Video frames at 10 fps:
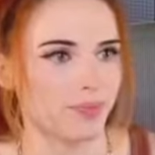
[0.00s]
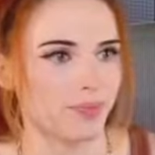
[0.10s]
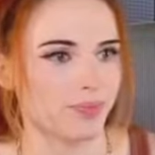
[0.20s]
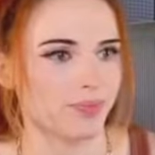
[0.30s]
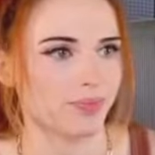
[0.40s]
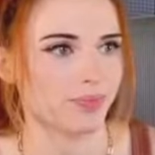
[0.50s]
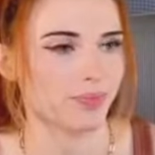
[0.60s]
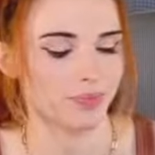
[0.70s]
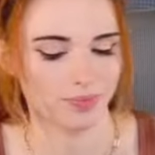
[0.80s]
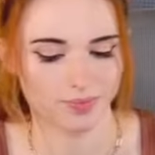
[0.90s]

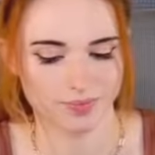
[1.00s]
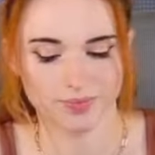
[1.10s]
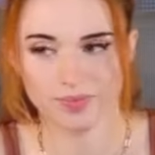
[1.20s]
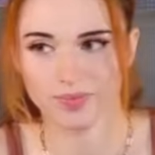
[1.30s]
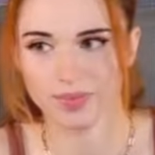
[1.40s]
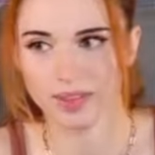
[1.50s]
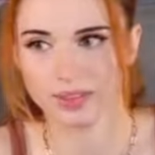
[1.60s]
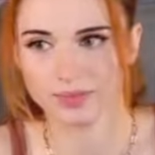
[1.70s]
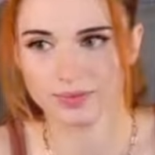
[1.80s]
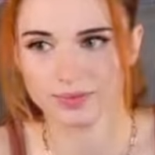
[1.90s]

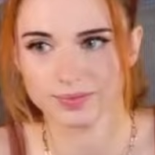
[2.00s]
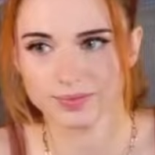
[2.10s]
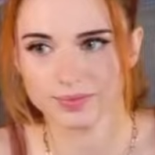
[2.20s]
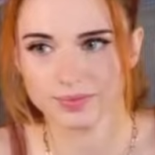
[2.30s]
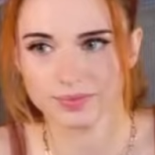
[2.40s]
No one is speaking in this clip.